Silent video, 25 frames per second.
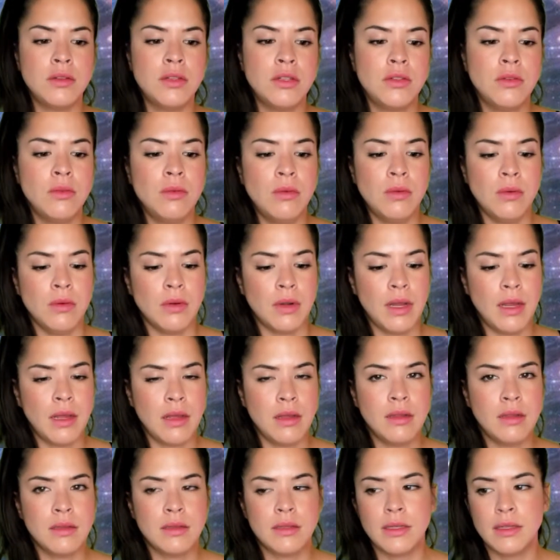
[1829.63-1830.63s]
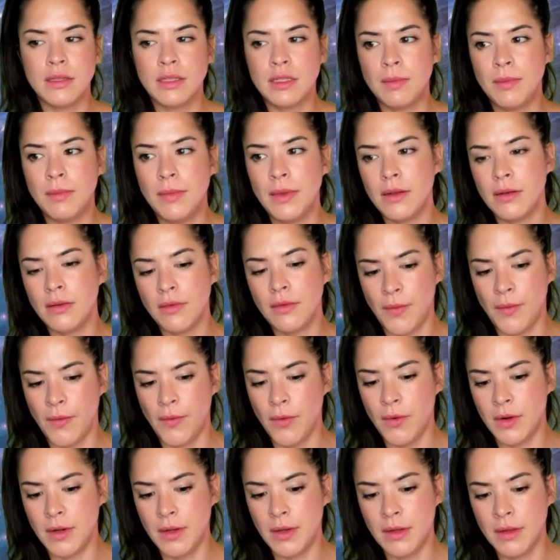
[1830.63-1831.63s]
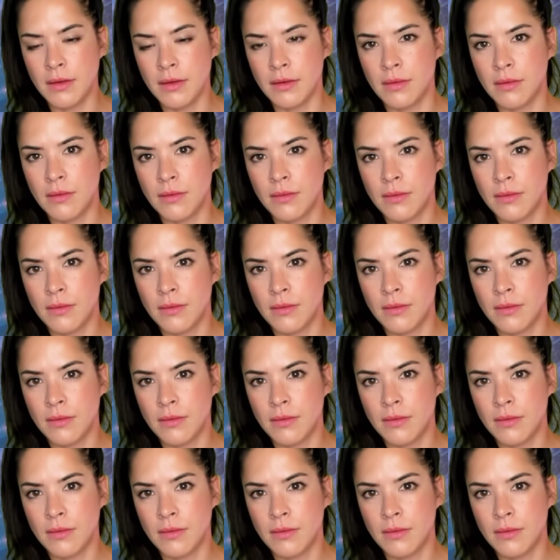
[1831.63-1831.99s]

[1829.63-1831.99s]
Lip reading: Sure. Is this better for you?